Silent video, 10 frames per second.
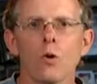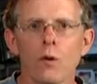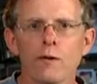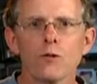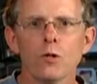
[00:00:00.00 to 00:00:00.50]

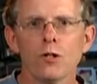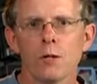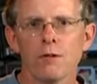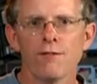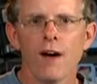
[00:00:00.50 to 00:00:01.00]
Cornering drill
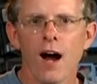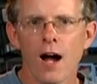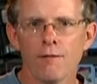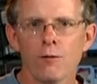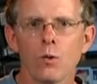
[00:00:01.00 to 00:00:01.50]
number
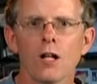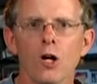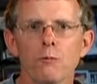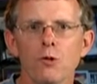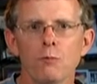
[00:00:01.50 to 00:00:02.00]
five will
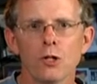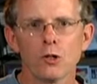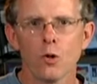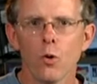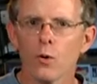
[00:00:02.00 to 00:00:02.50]
help you
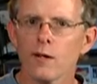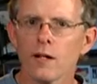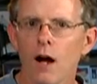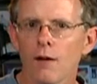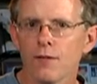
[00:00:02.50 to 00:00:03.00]
build cornering
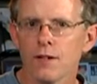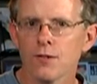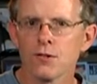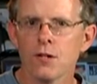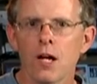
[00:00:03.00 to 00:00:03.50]

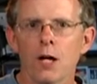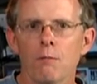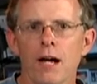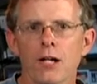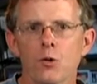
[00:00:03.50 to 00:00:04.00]
confidence
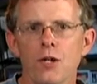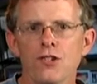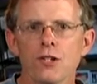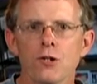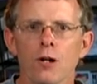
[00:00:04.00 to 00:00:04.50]
by
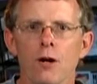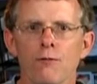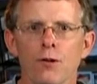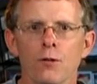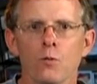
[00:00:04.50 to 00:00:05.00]
increasing your
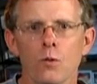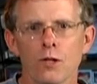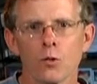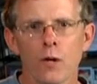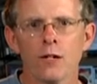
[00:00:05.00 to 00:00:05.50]
comfort
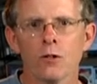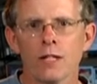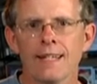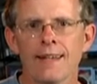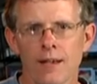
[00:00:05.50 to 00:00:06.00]
with greater
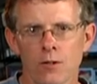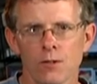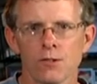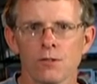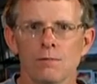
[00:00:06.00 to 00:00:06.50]
lean
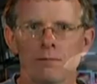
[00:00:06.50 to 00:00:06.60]
angles.